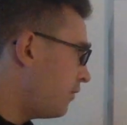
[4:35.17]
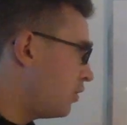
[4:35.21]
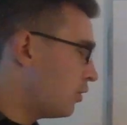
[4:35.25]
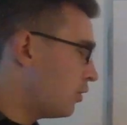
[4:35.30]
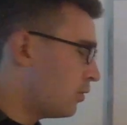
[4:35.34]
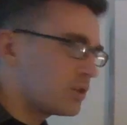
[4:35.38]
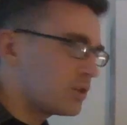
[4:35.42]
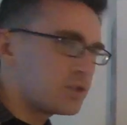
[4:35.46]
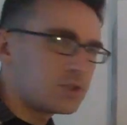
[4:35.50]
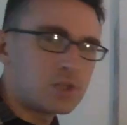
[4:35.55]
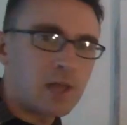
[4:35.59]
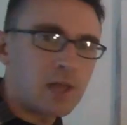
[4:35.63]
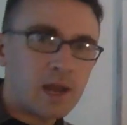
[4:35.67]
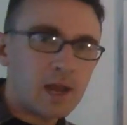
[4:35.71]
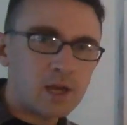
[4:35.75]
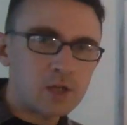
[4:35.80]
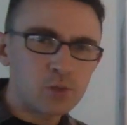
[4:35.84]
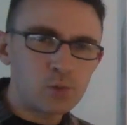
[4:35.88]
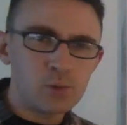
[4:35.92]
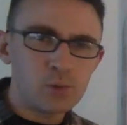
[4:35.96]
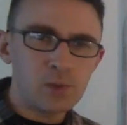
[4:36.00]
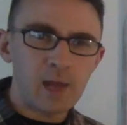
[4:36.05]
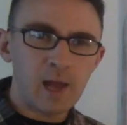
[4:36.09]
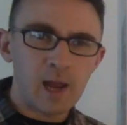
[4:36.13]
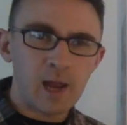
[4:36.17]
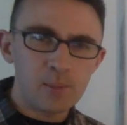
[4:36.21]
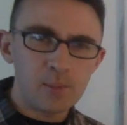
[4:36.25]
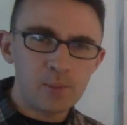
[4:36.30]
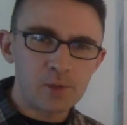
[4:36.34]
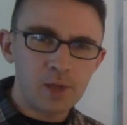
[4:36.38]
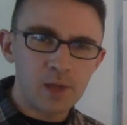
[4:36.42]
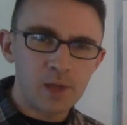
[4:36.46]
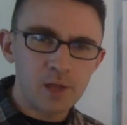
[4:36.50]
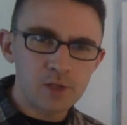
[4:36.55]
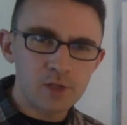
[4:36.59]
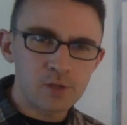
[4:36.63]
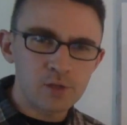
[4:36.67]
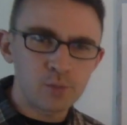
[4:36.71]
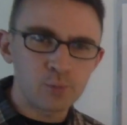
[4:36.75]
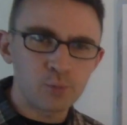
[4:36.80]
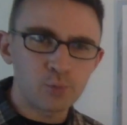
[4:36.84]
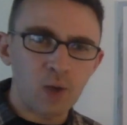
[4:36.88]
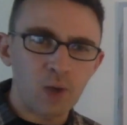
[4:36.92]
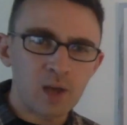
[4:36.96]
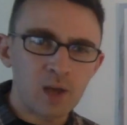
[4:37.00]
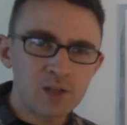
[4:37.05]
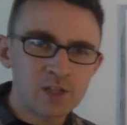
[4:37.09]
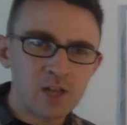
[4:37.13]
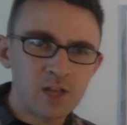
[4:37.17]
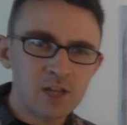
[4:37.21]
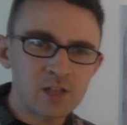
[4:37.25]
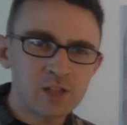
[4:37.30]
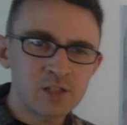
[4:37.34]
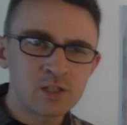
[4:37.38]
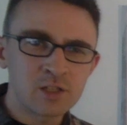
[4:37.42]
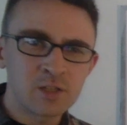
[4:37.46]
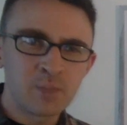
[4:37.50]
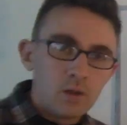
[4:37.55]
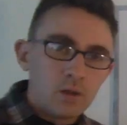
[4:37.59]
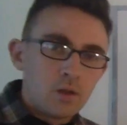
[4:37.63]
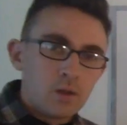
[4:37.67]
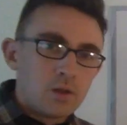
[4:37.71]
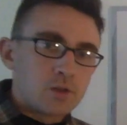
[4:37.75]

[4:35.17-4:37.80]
here is the actual application process.